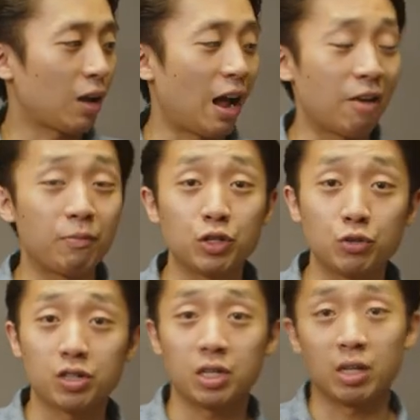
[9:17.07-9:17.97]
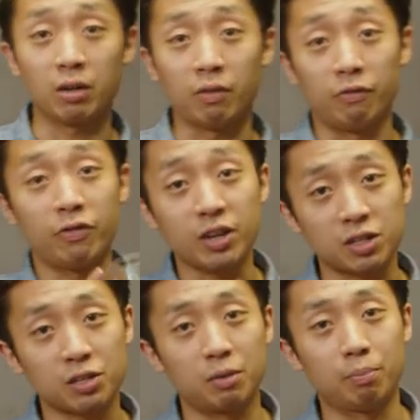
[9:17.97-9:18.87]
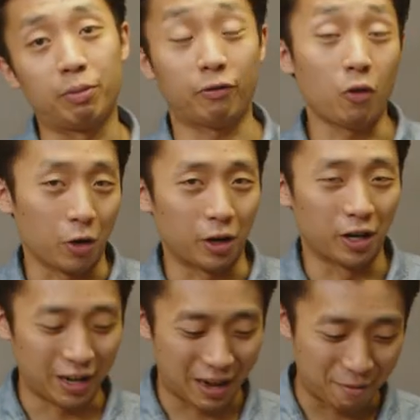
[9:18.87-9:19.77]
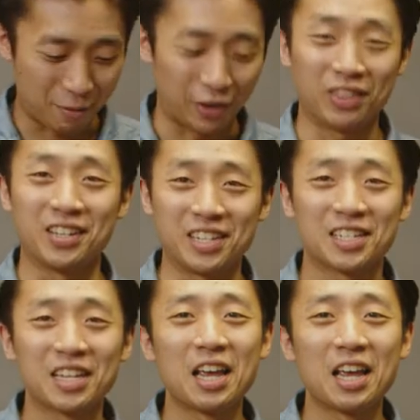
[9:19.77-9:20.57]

I've been using this before I bought these